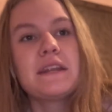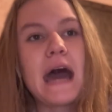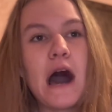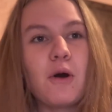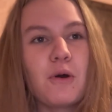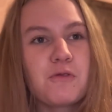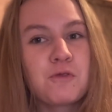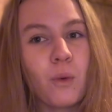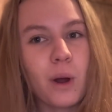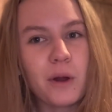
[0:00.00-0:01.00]
Now,
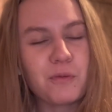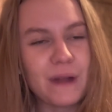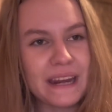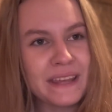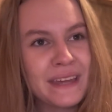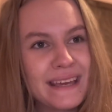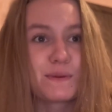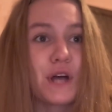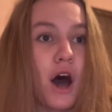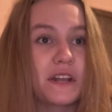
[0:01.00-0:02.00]
for rating this
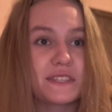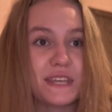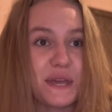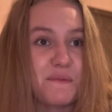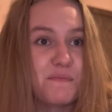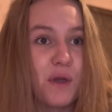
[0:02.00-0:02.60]
was honestly